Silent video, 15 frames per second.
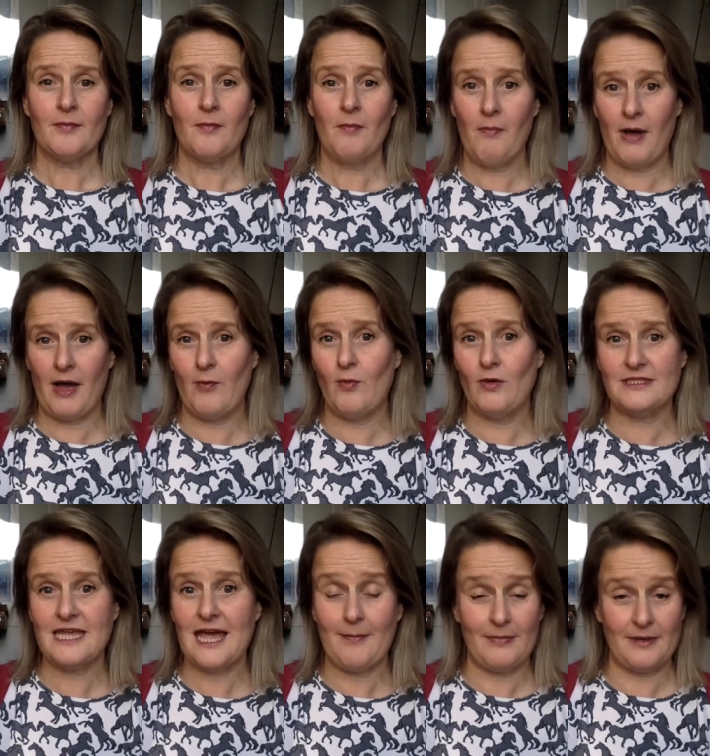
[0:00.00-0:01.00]
by
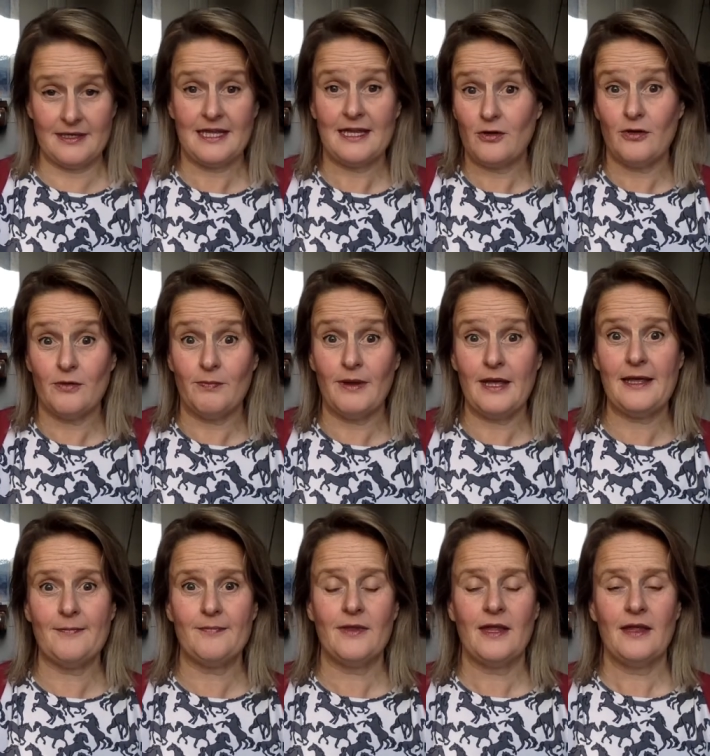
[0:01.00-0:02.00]
what's happened, it could
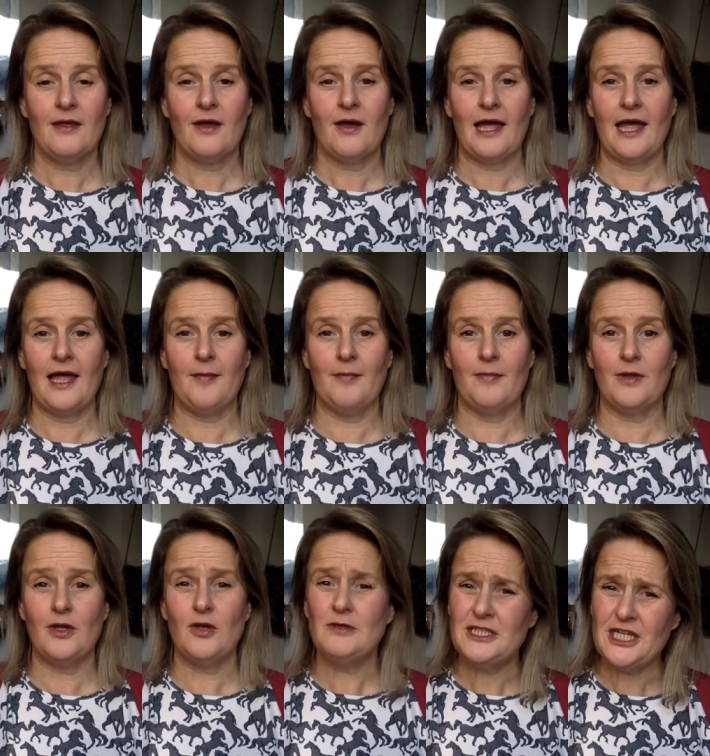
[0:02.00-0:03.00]
be. Um,
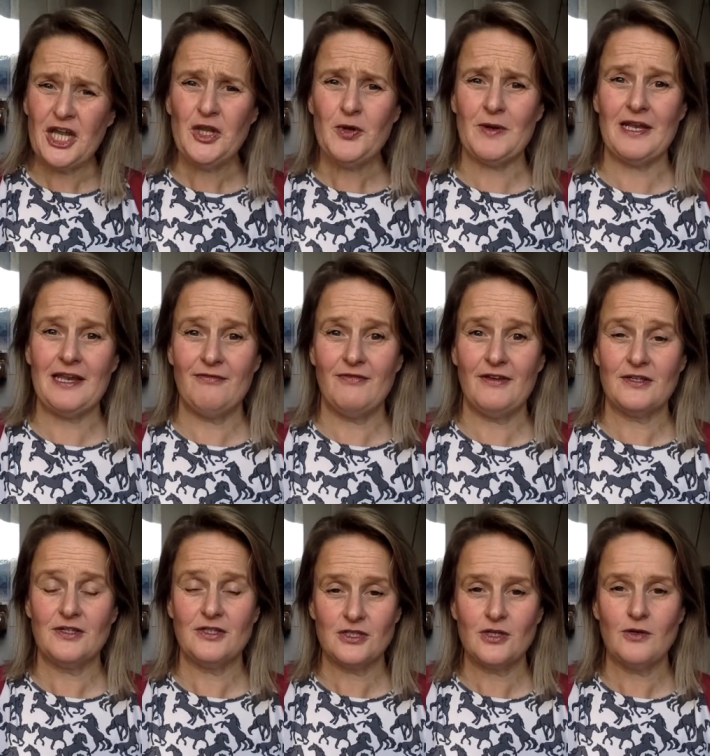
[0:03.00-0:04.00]
you genuinely
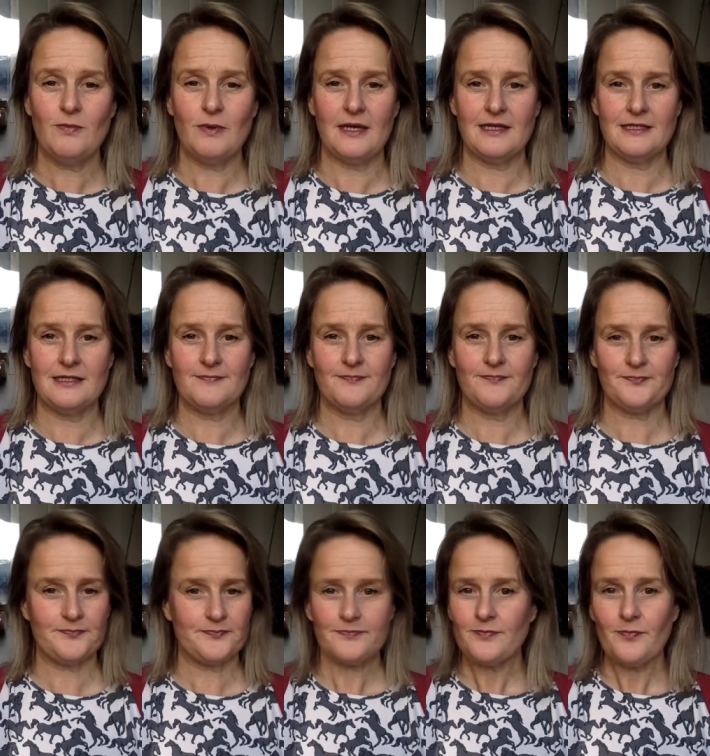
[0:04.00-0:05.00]
feel stupid,
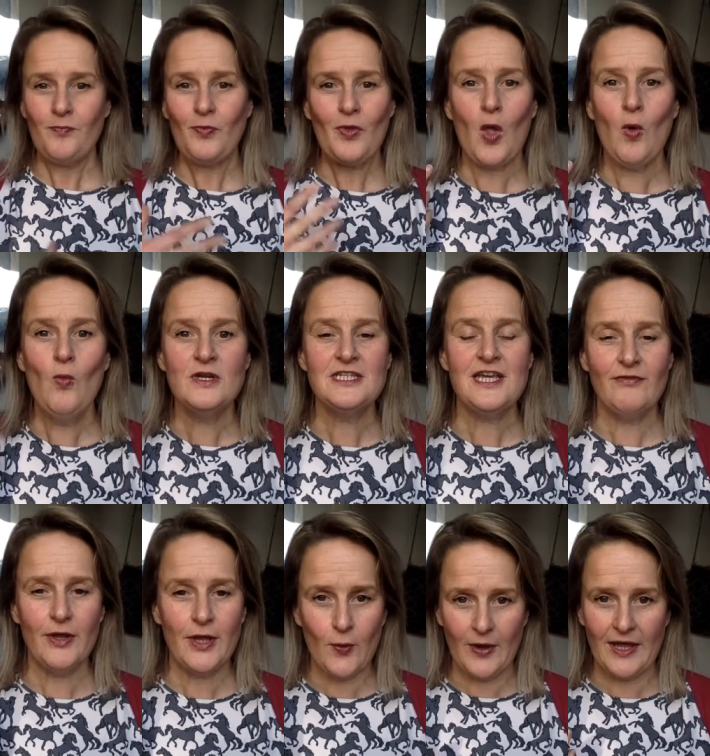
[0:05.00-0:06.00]

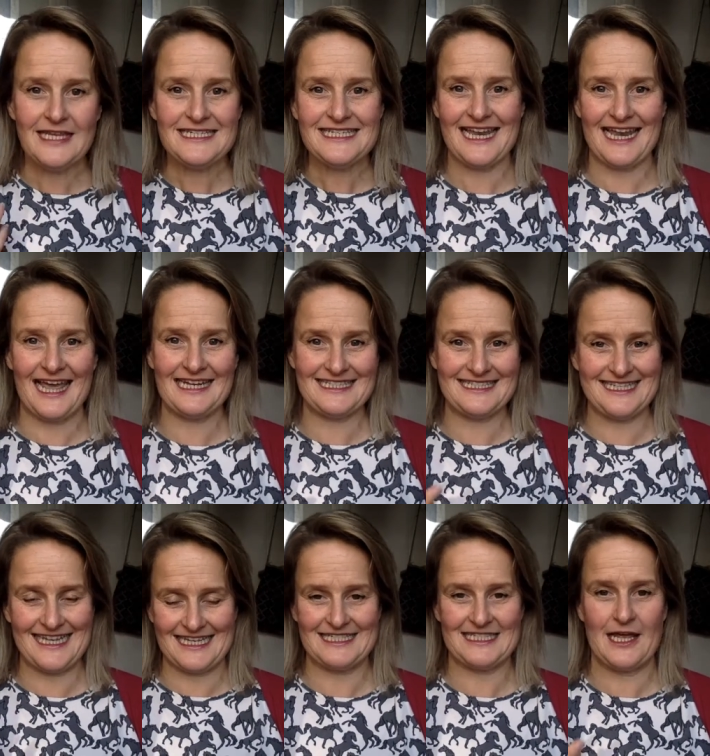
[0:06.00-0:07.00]
whatever your intellect
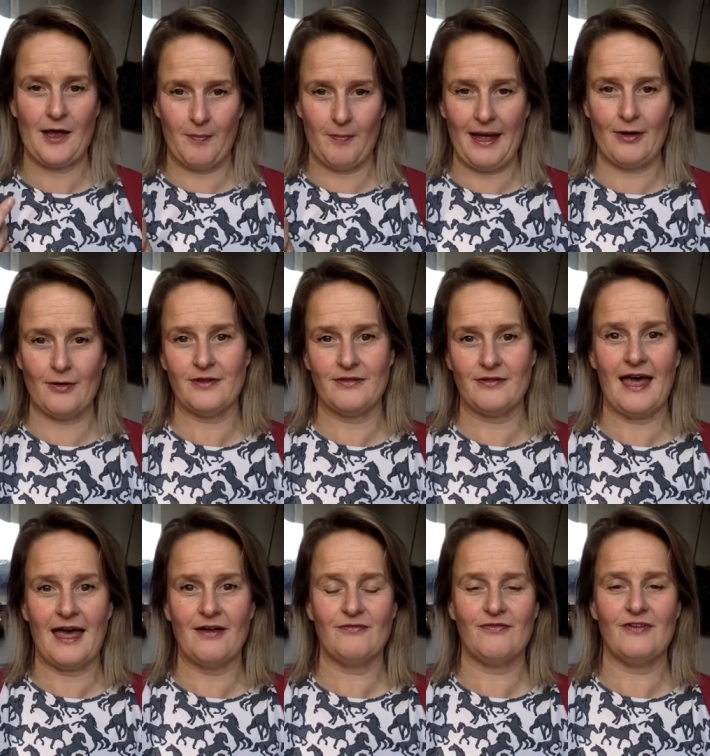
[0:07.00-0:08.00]
says about
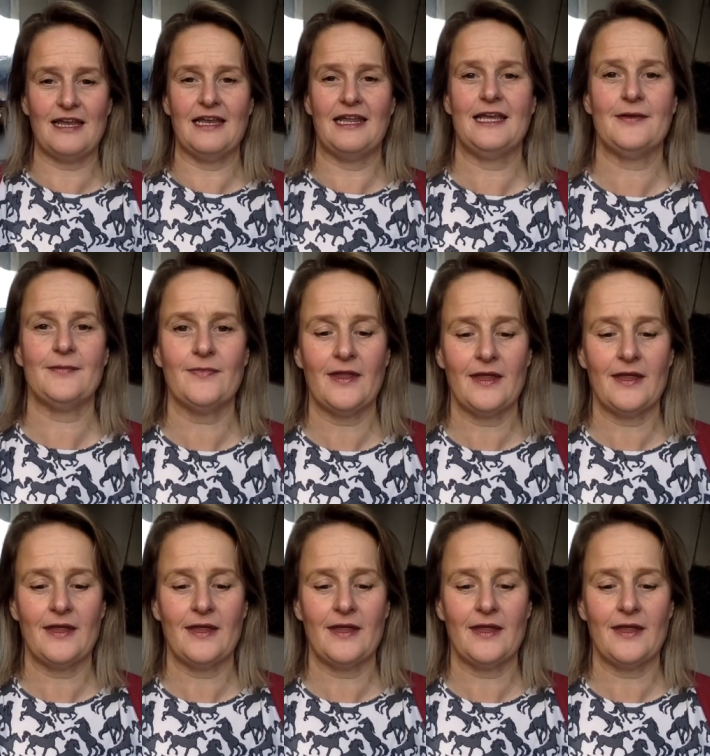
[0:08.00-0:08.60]
that feeling.